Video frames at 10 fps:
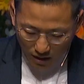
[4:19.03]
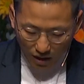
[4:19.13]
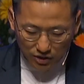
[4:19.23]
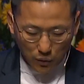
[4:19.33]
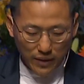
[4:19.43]

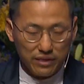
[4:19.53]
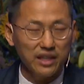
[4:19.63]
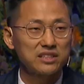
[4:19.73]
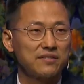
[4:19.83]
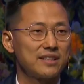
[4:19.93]
And so he
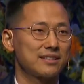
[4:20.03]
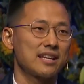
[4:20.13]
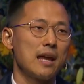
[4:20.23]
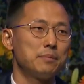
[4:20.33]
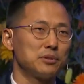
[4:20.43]
thinks of the
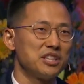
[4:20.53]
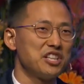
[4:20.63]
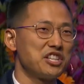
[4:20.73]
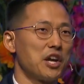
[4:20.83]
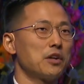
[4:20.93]
disciples. He
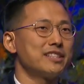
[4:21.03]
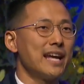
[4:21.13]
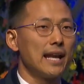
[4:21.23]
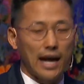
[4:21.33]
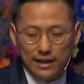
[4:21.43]
shares
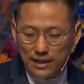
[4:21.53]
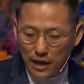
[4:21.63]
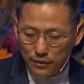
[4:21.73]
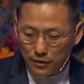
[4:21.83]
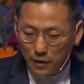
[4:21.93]
yet
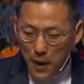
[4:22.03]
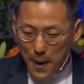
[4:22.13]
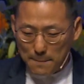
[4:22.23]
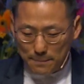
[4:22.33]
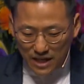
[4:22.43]
another
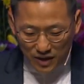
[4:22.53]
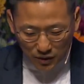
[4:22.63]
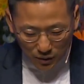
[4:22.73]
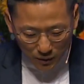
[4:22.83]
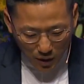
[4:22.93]

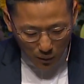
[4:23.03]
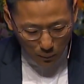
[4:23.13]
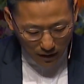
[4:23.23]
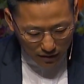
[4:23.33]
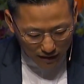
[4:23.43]
meal
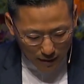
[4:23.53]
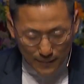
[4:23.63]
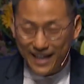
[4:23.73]
with them.